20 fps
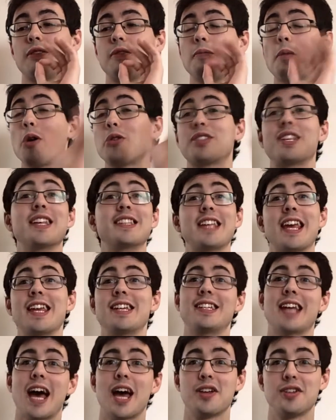Mostly it's
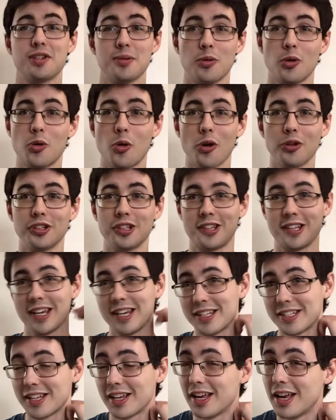intangible
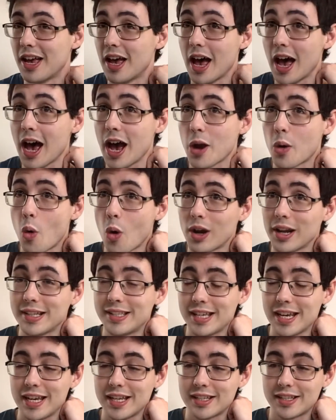qualities,
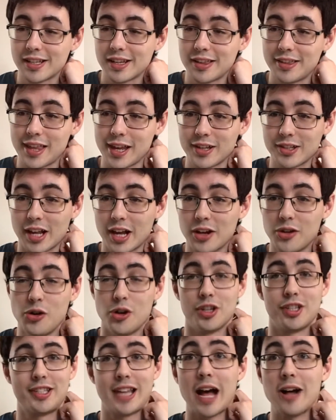things like
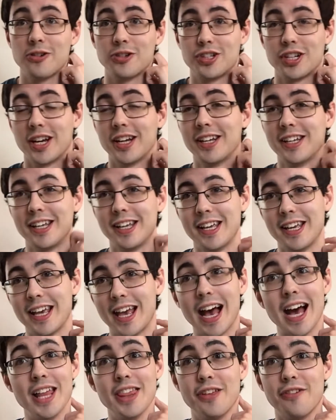nostalgia,
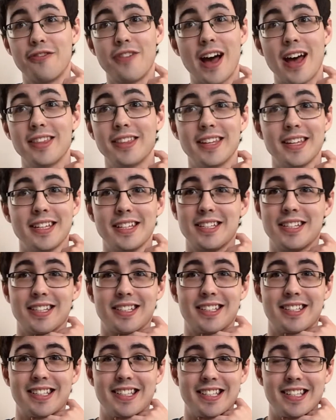and the fact that it's
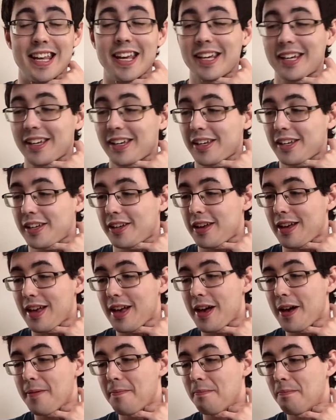just sick.
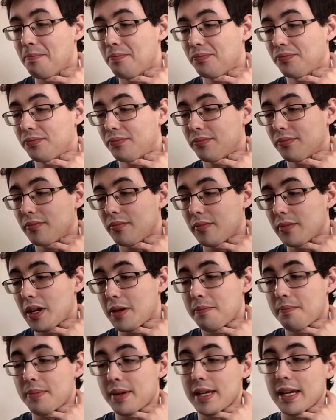But
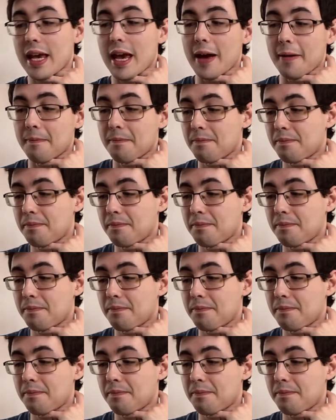yeah.